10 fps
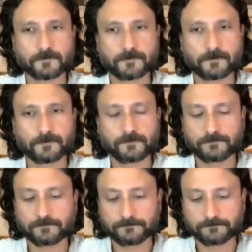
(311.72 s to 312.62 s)

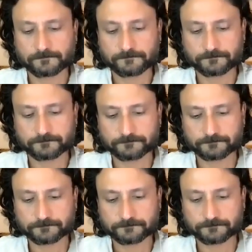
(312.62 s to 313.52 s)

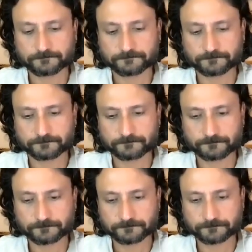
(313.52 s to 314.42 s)

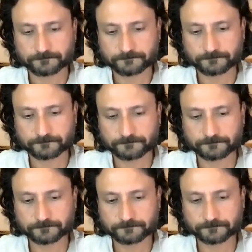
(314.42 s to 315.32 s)

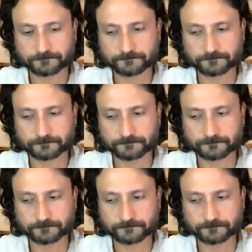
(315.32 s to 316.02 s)
This person isn't speaking.